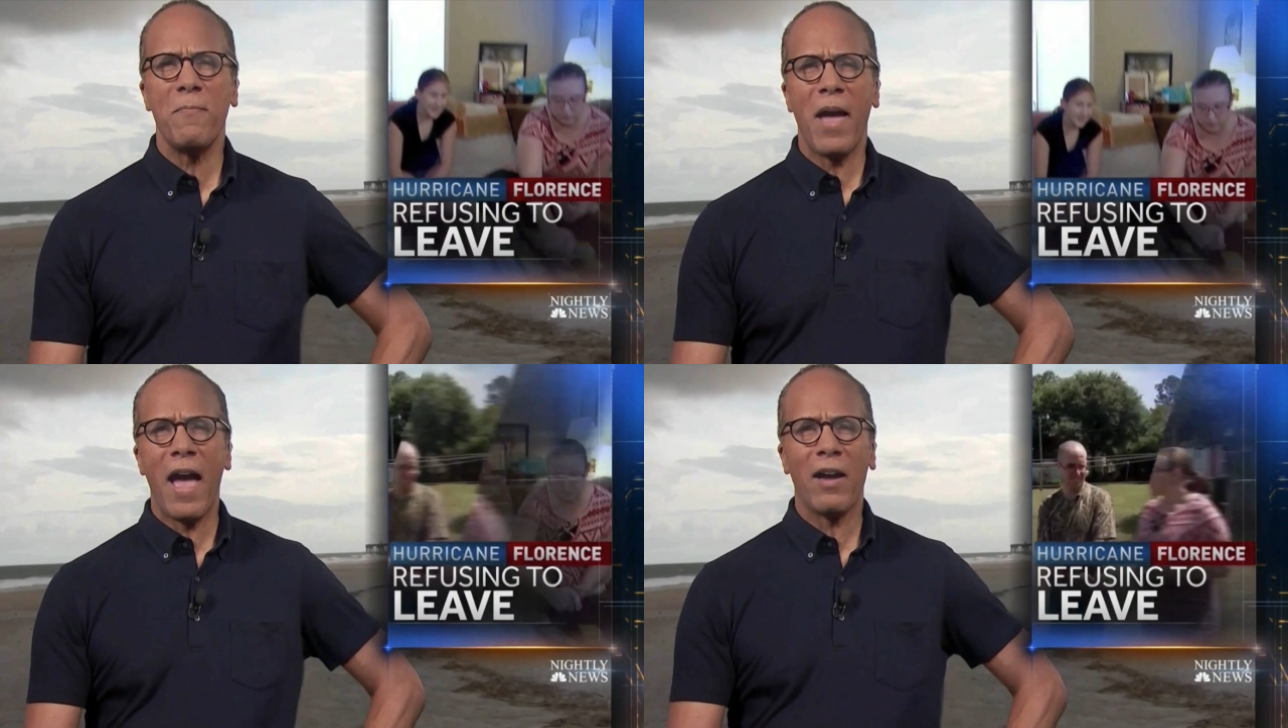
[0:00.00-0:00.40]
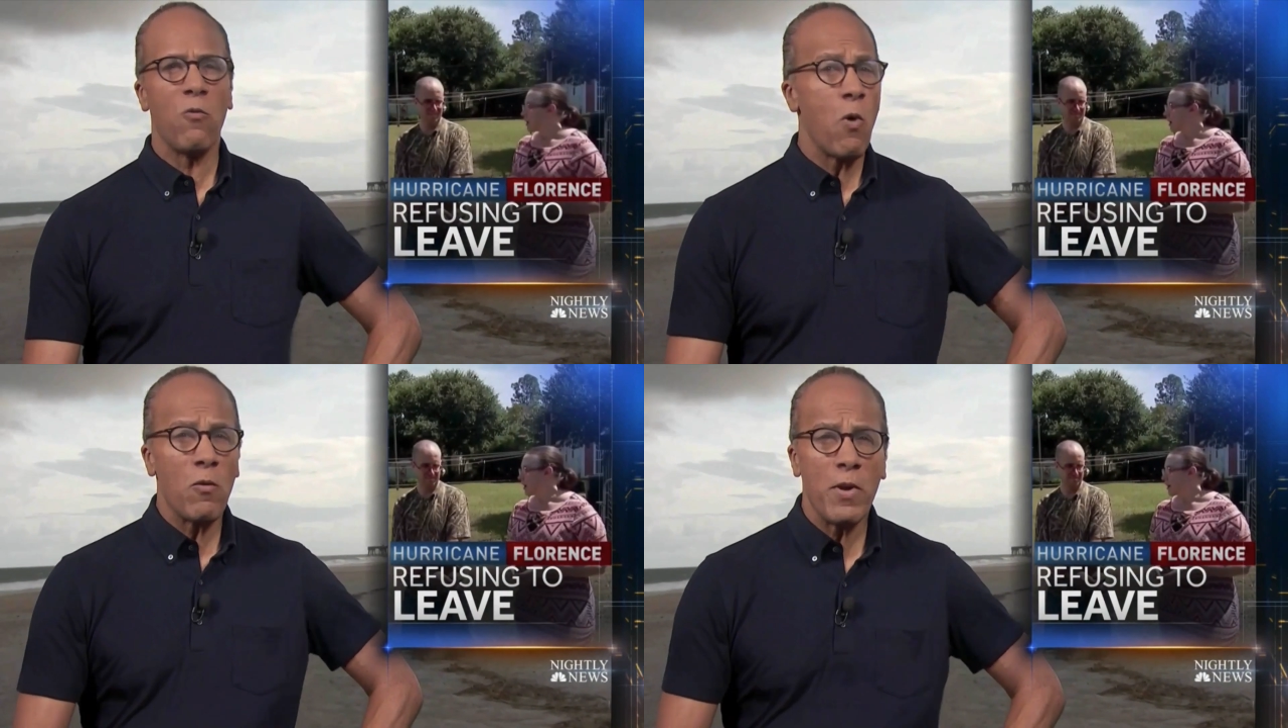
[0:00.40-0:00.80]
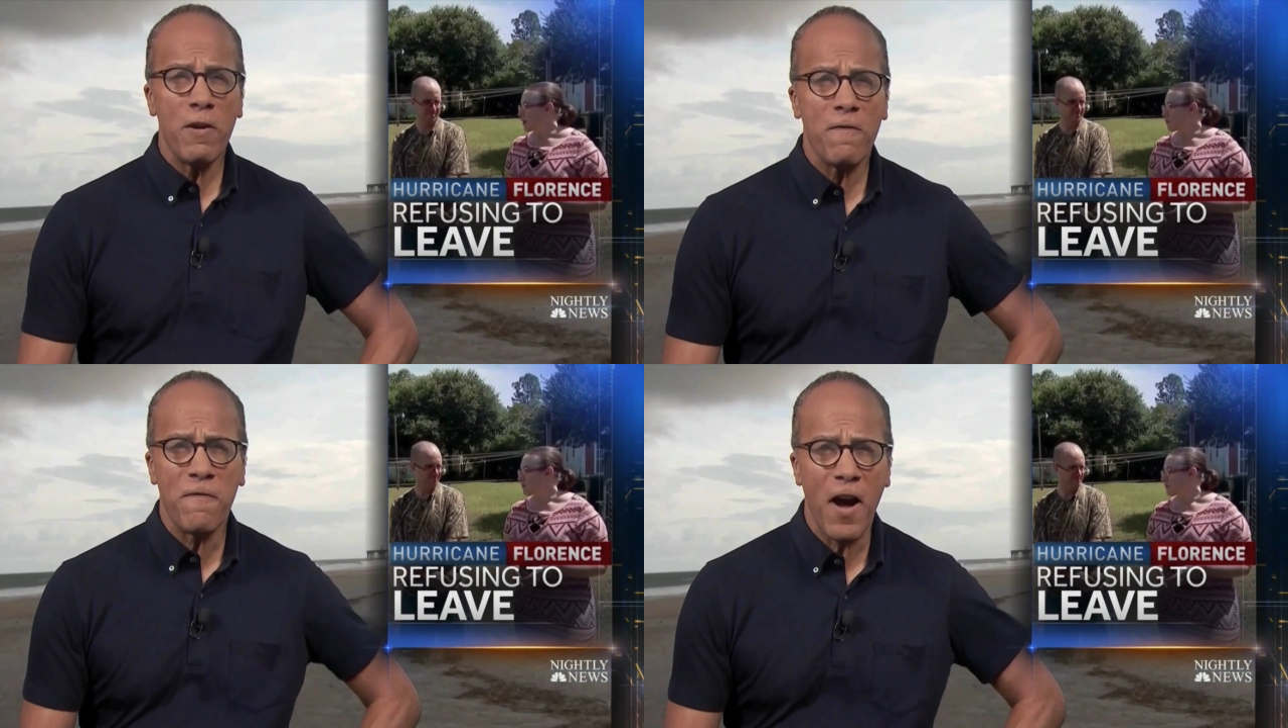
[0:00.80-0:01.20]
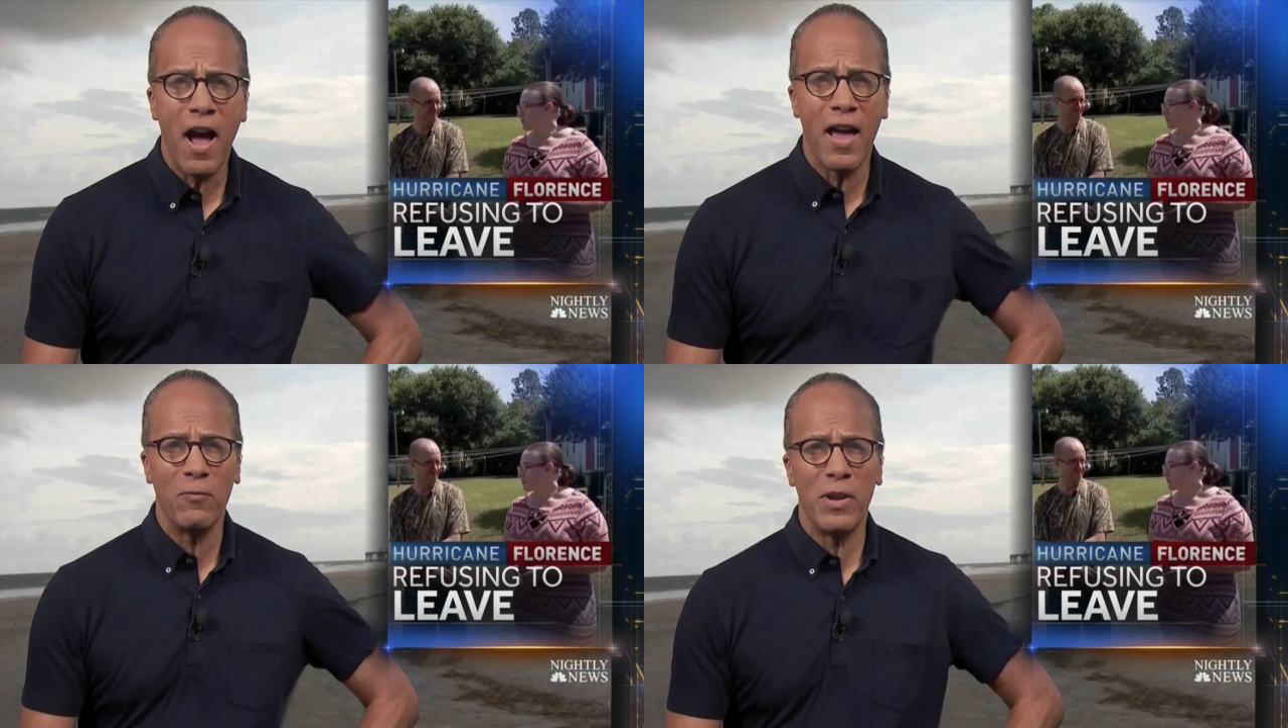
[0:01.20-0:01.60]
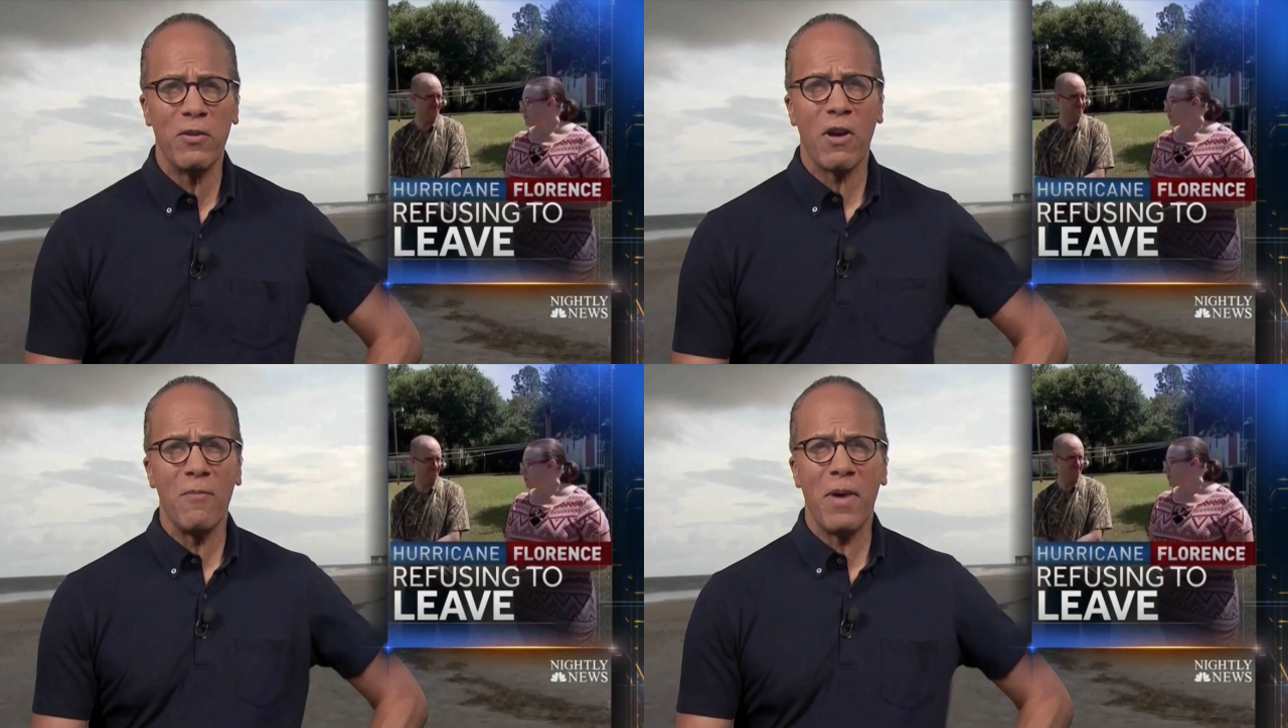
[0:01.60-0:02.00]
back? What will you find when
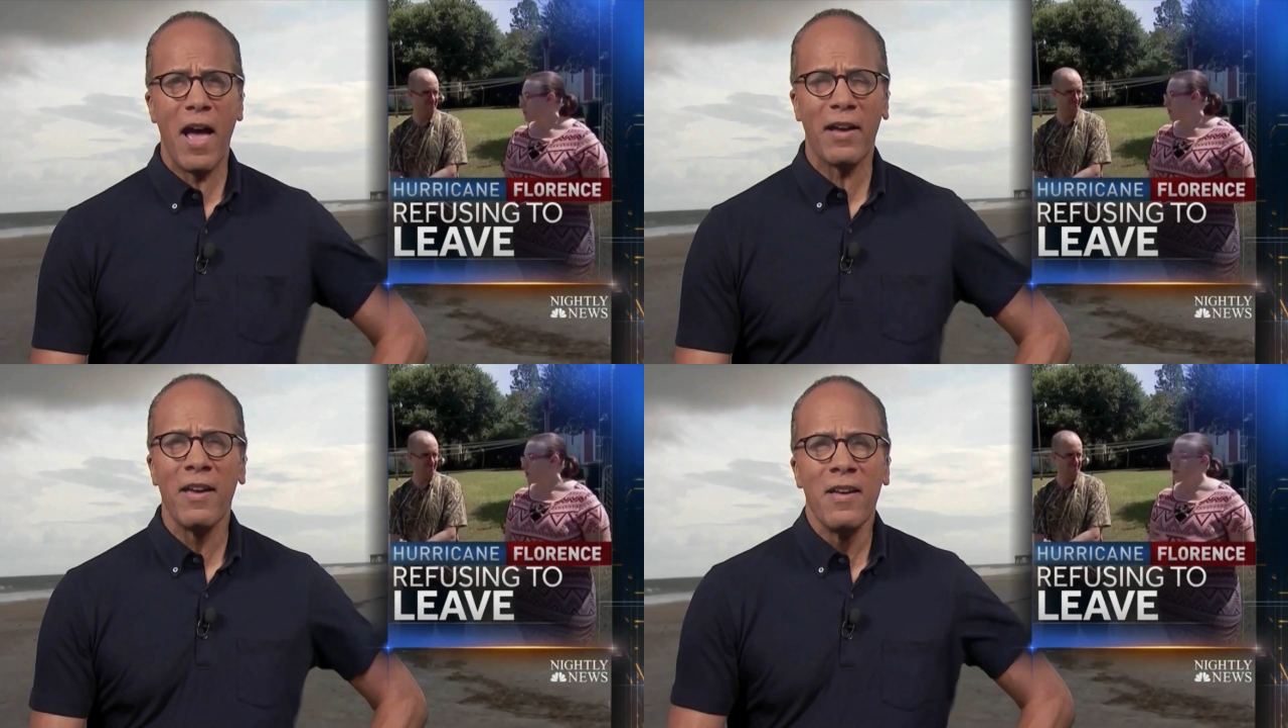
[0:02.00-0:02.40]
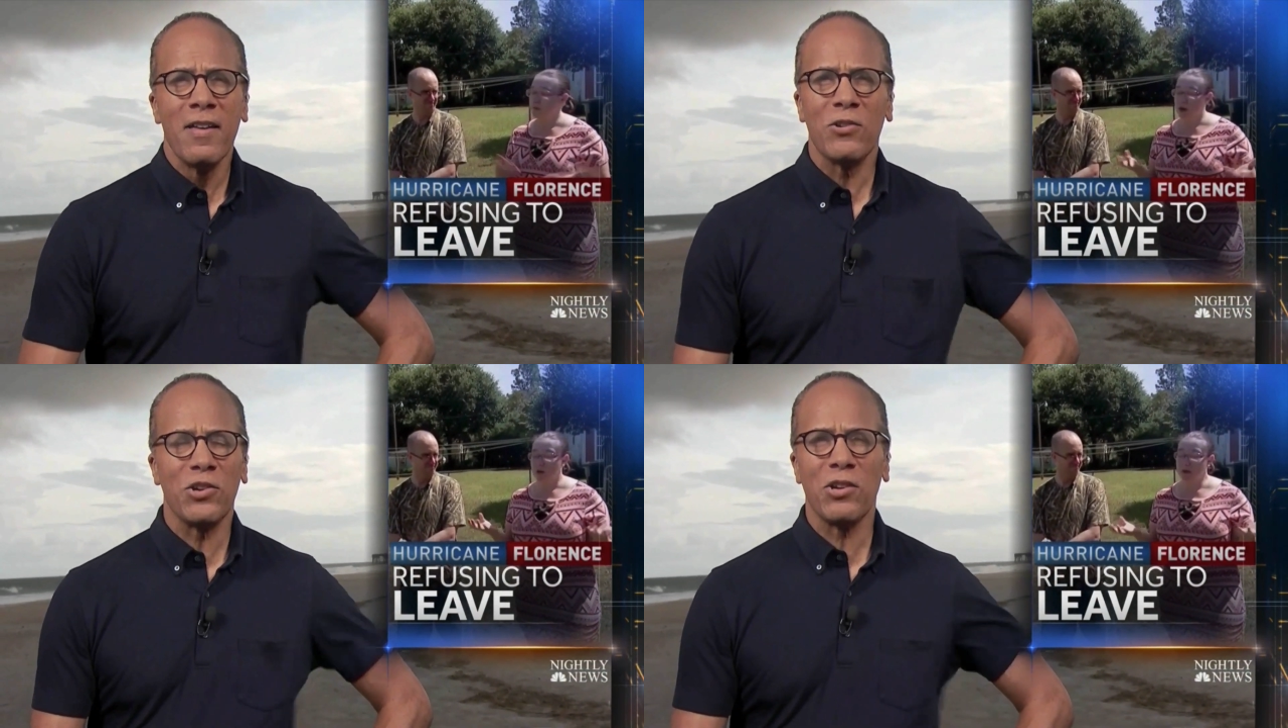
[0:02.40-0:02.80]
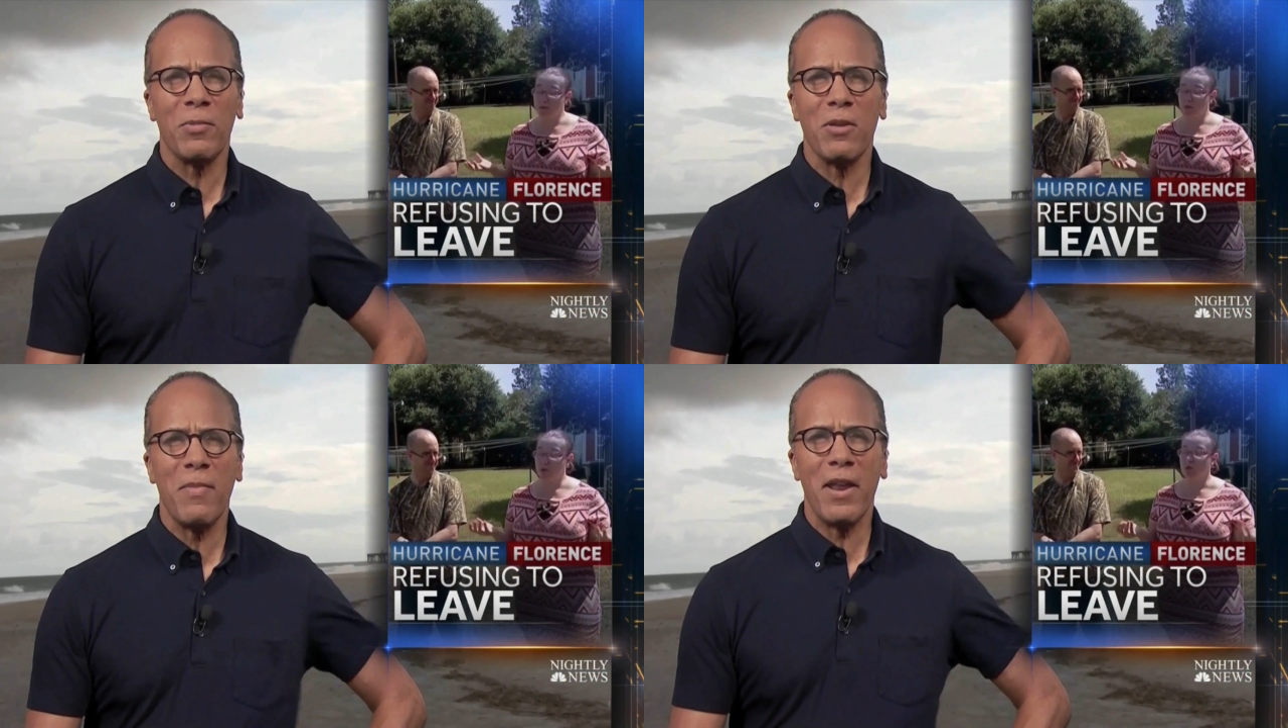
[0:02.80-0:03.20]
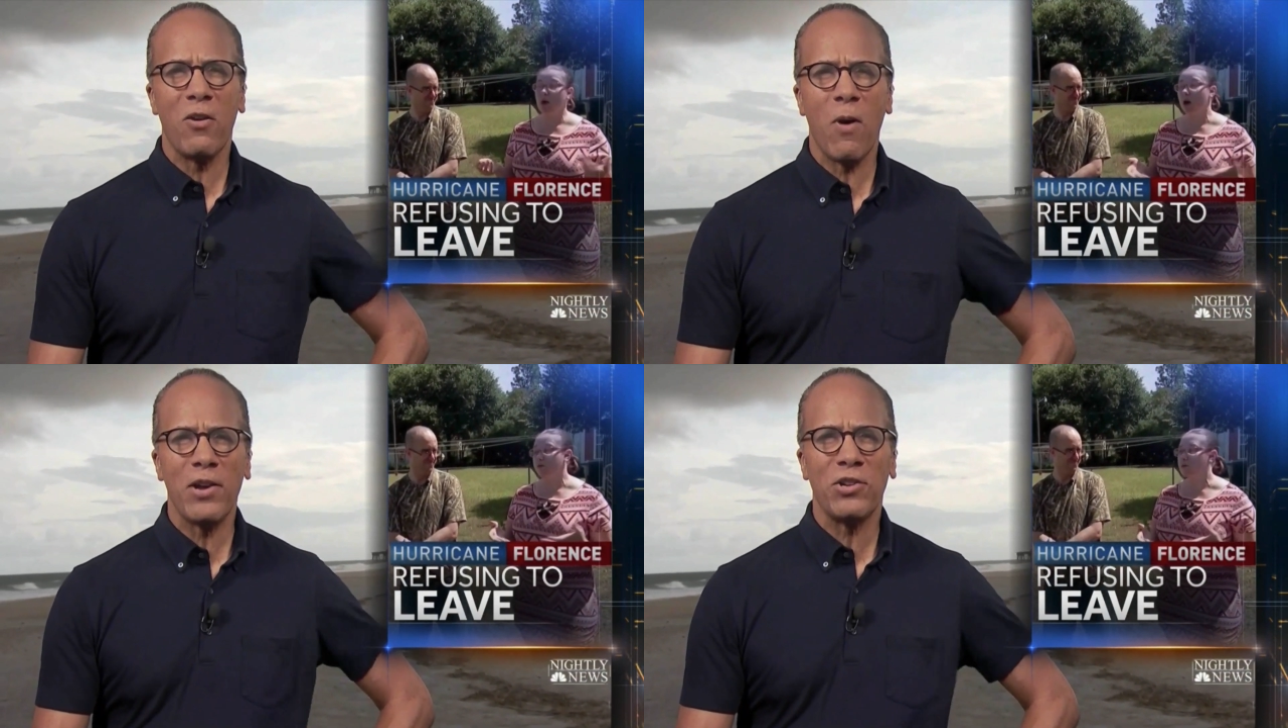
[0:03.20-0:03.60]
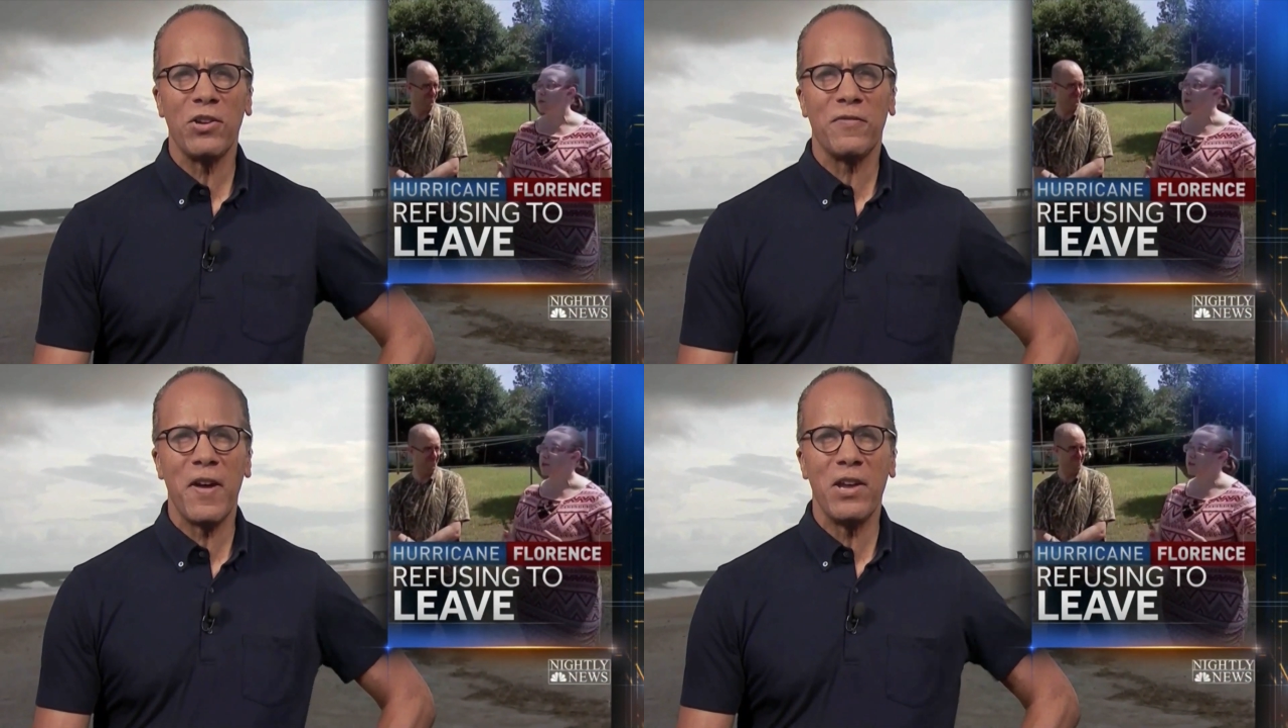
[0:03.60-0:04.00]
you come back? Those are some of the many
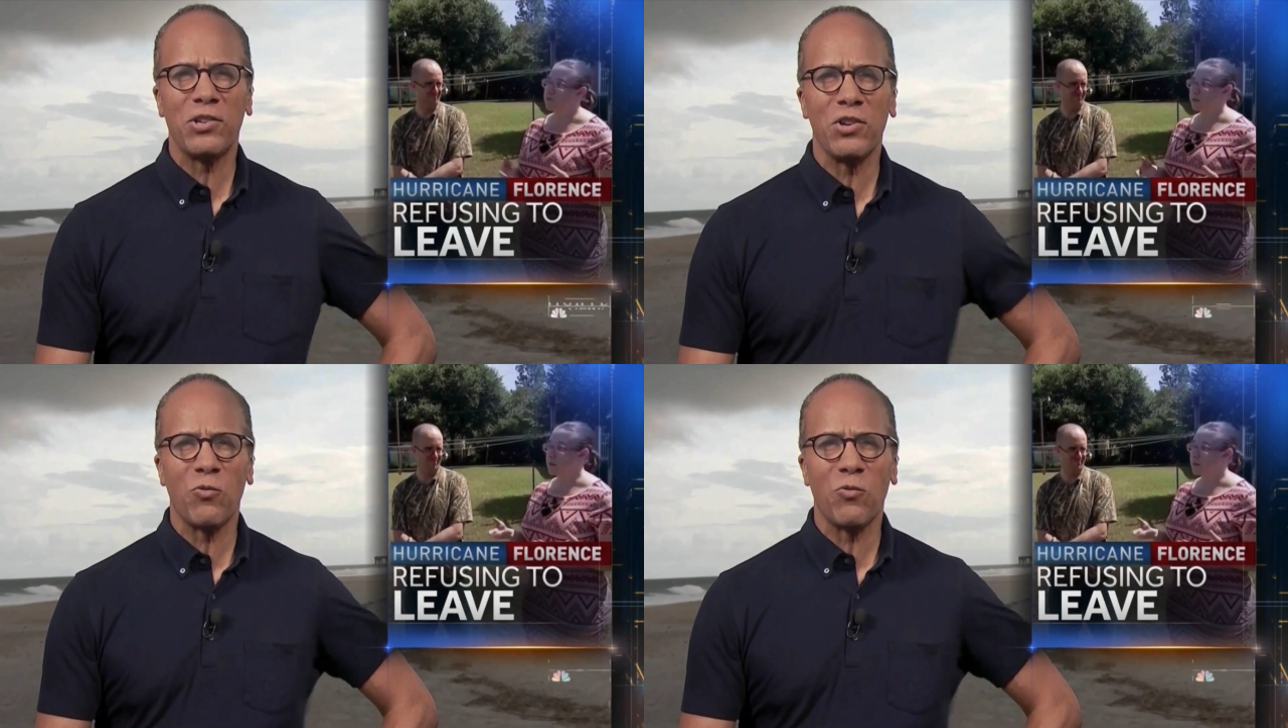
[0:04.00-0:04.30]
questions faced as